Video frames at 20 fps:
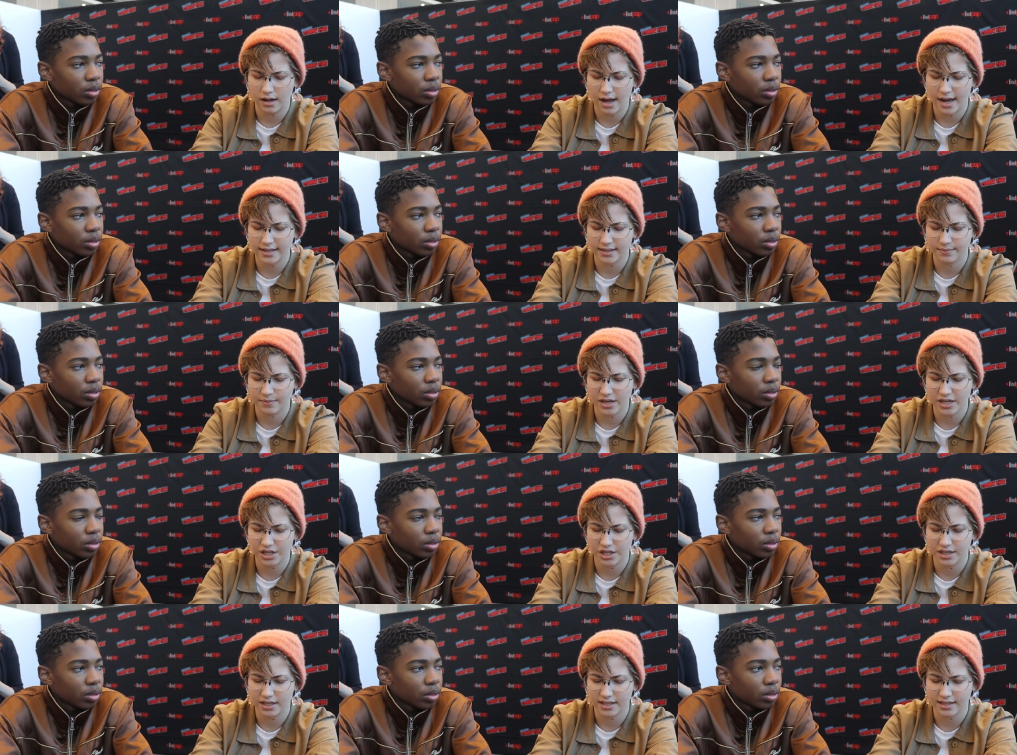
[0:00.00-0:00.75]
Speaker 1: as
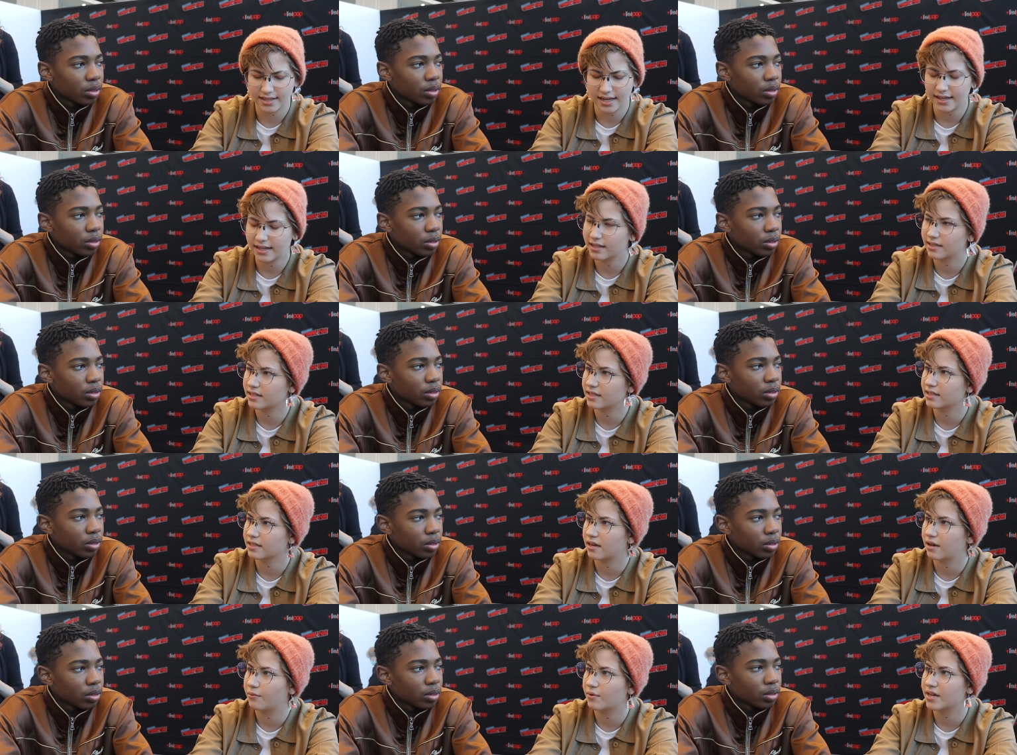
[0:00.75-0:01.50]
much in the second
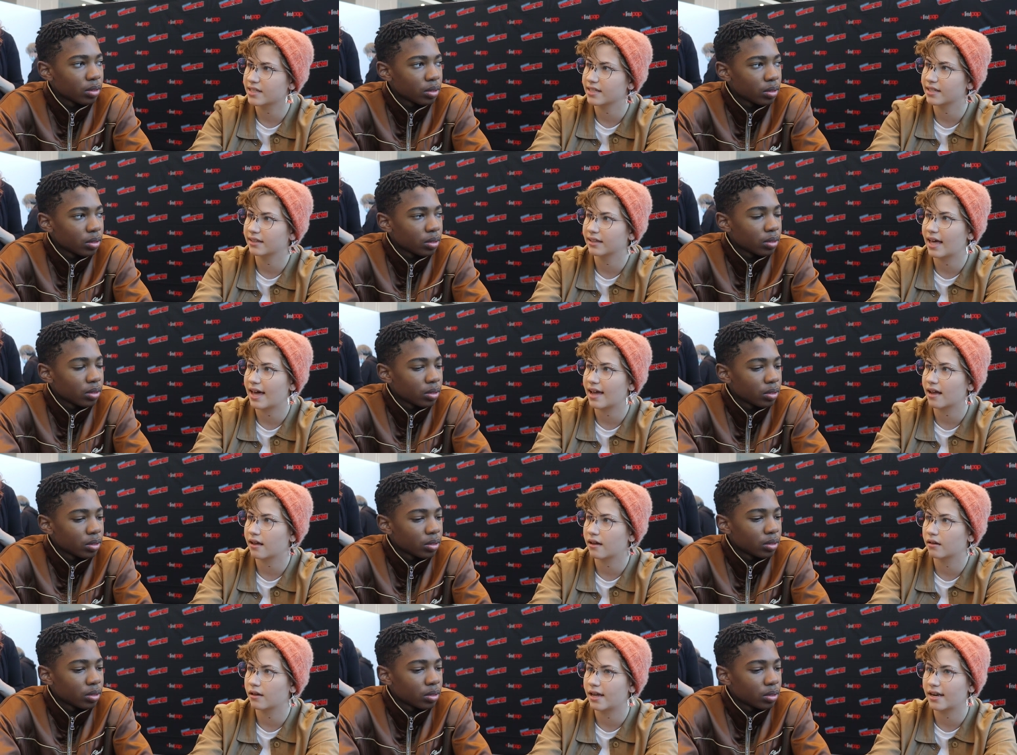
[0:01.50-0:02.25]
season it wasn't
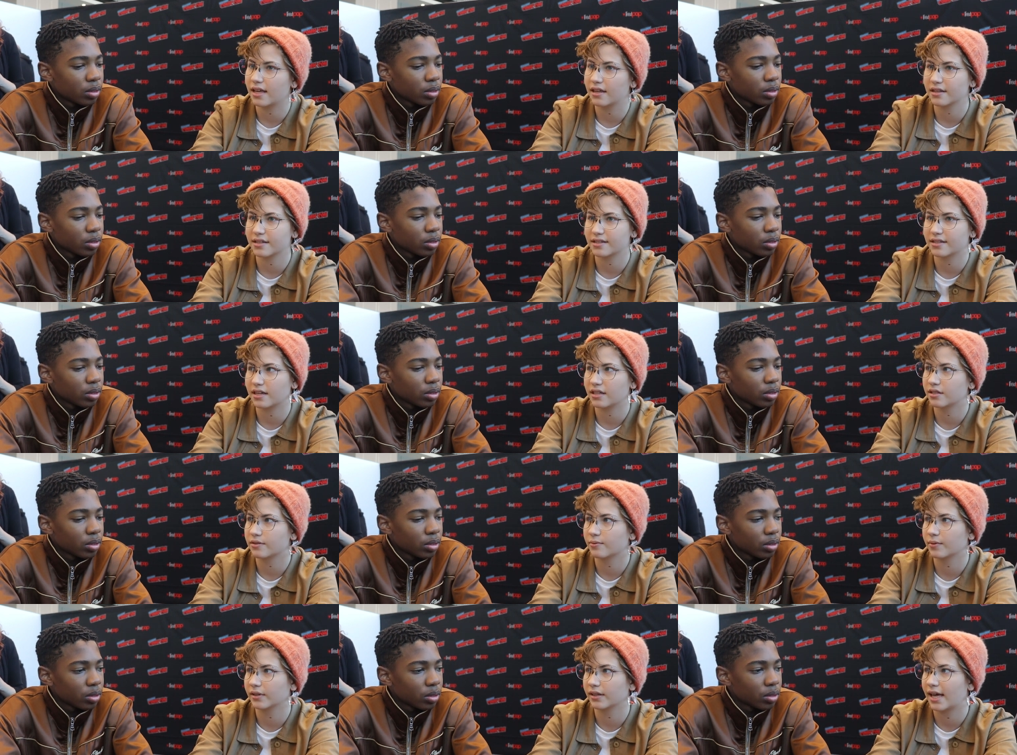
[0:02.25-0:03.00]
like any of the
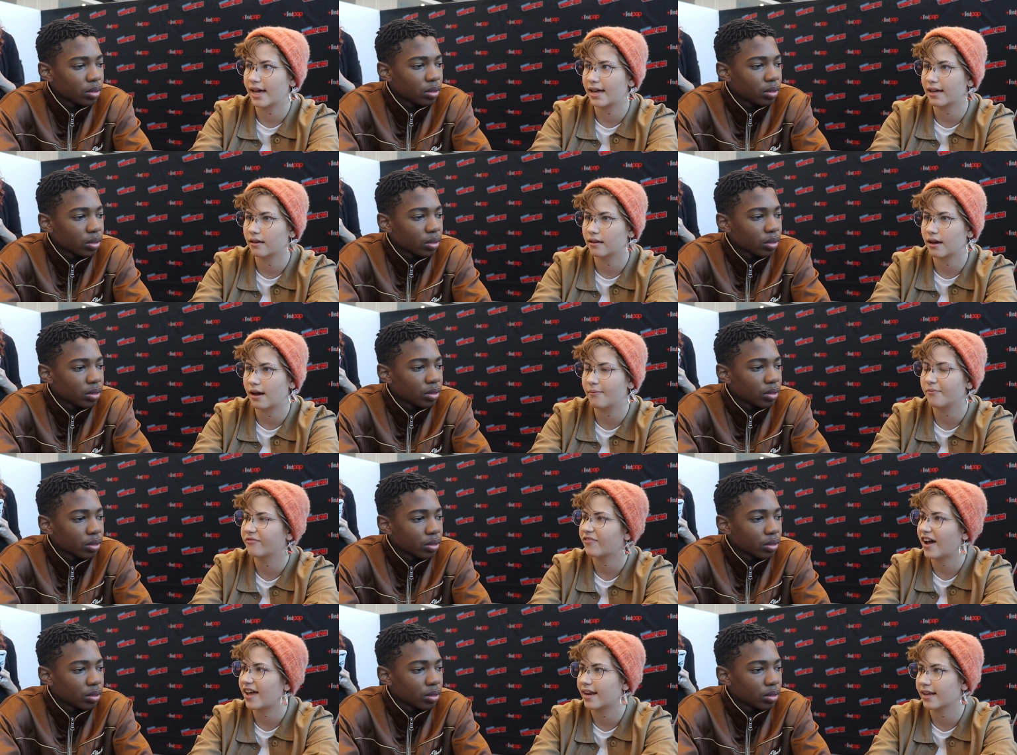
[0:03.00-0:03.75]
stunts were like
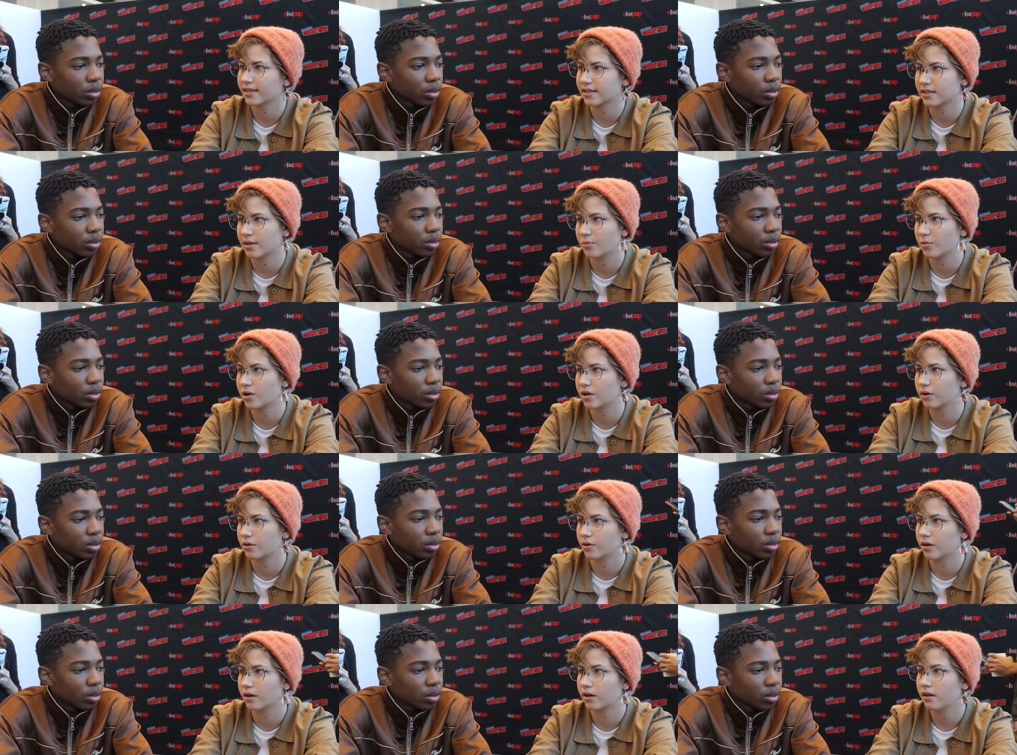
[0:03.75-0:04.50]
I'm fighting
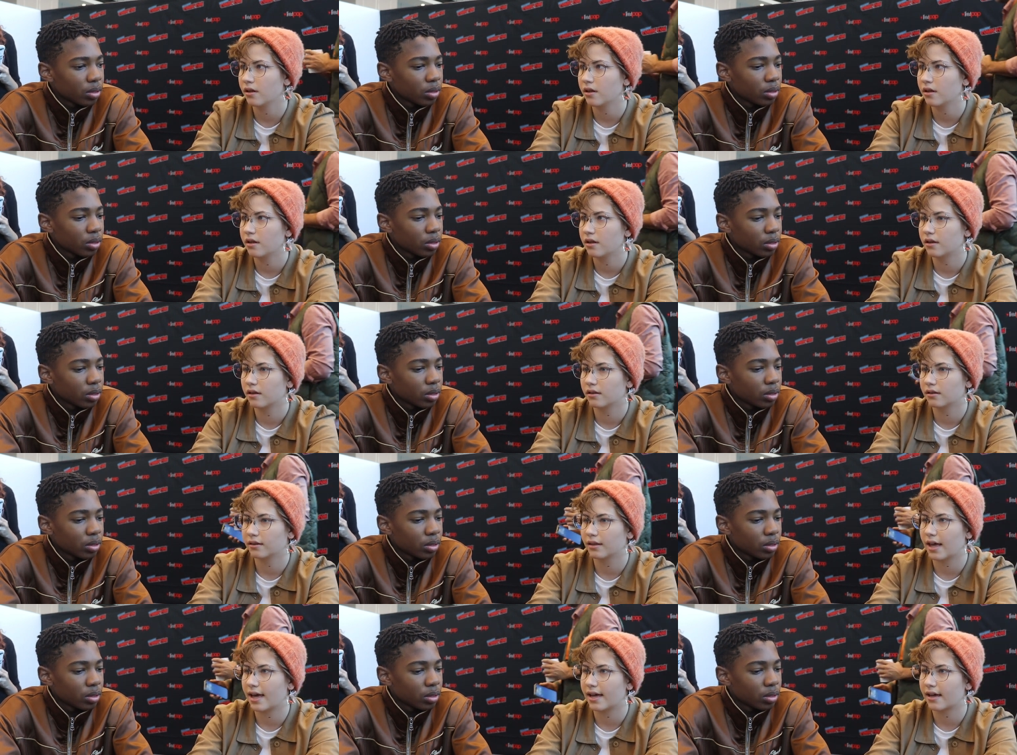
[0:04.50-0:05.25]
someone or
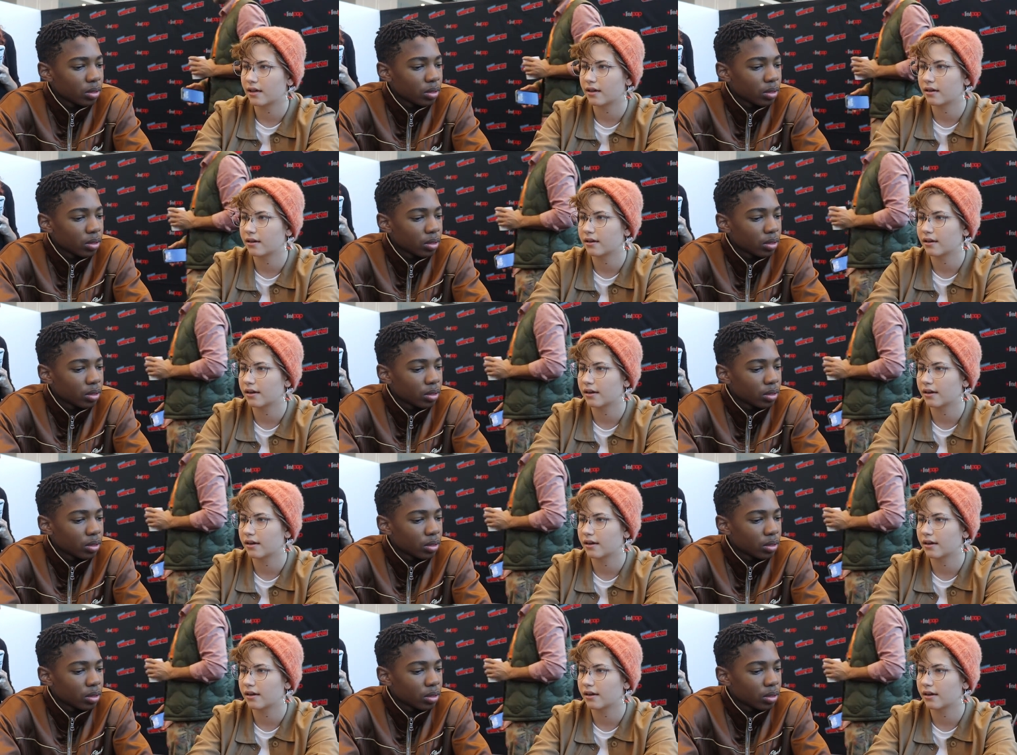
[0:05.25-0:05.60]
like